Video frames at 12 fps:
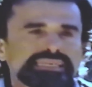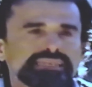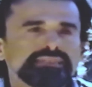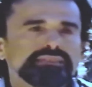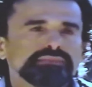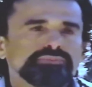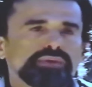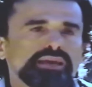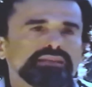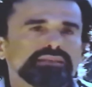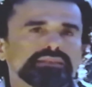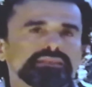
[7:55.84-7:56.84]

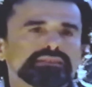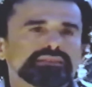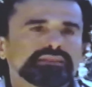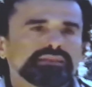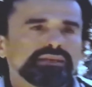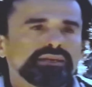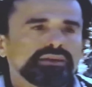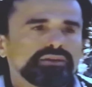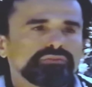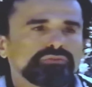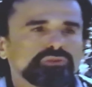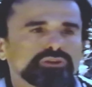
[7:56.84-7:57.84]
independent
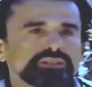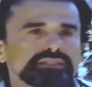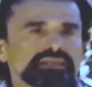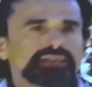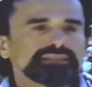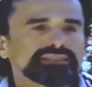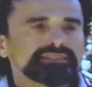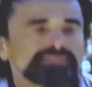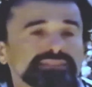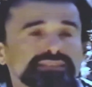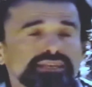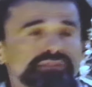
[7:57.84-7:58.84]
for
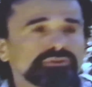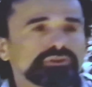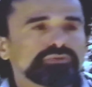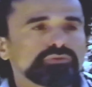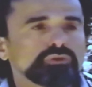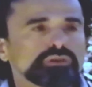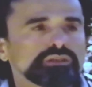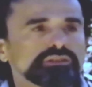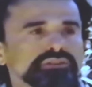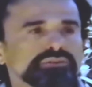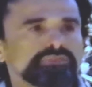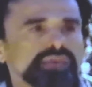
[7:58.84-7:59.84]
sustenance at three or four
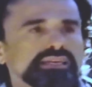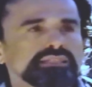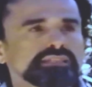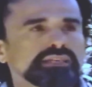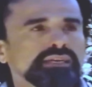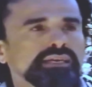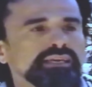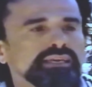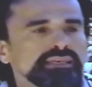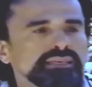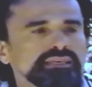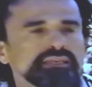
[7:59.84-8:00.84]
years of age,
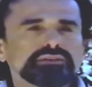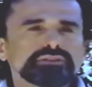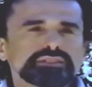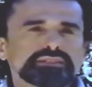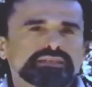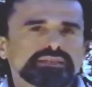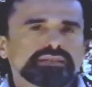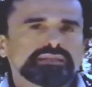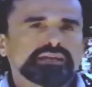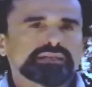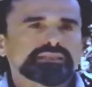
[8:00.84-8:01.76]
here is a, a,